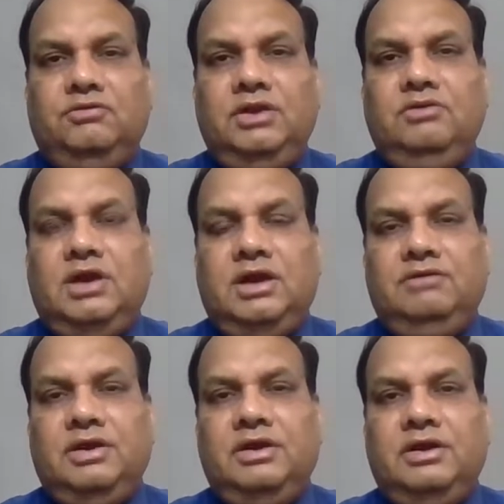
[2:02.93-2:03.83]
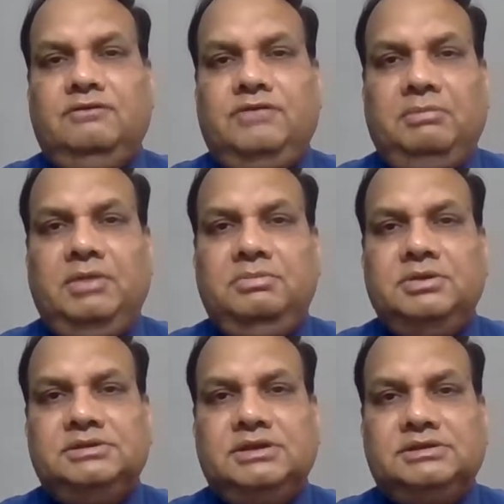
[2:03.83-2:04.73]
you have a family
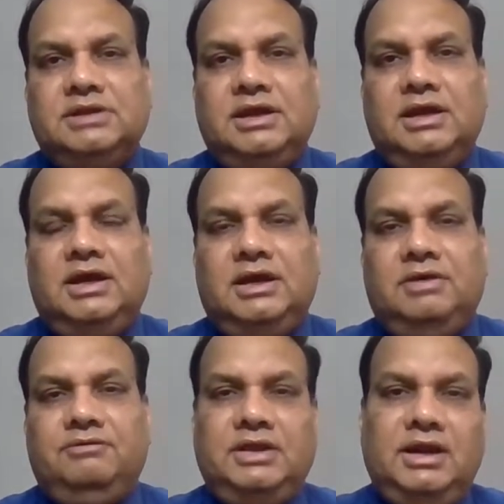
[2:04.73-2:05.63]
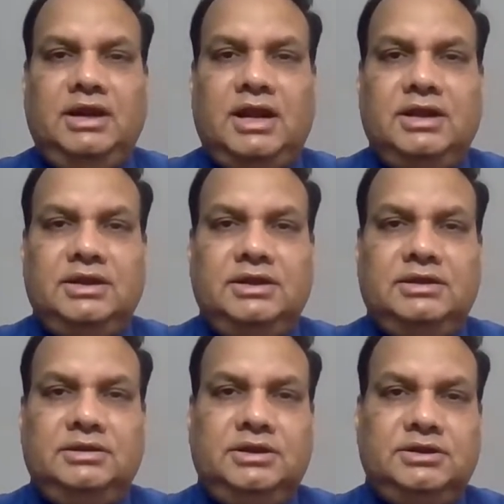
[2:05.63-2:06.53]
business, whether
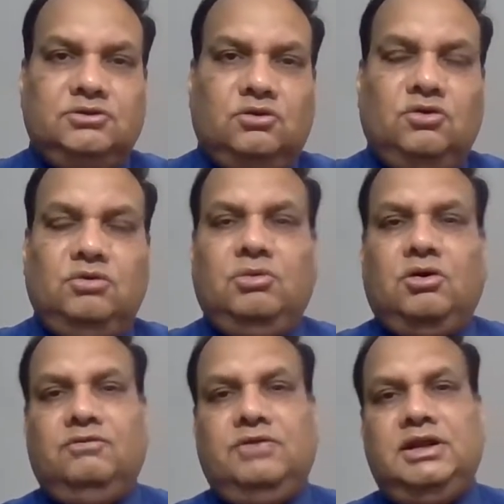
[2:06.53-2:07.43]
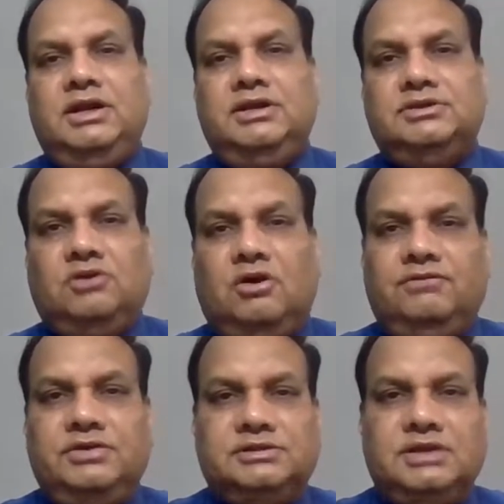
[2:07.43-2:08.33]
it is home or whether it is
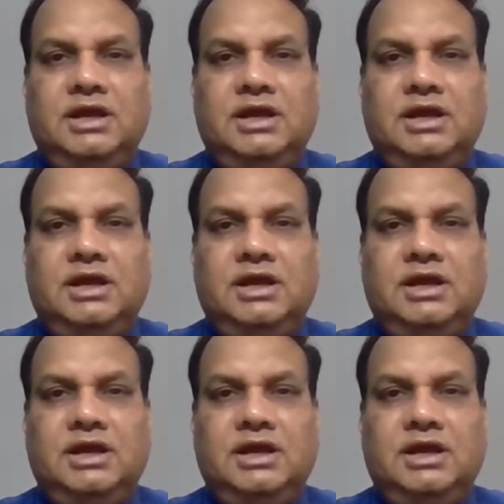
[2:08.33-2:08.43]
office,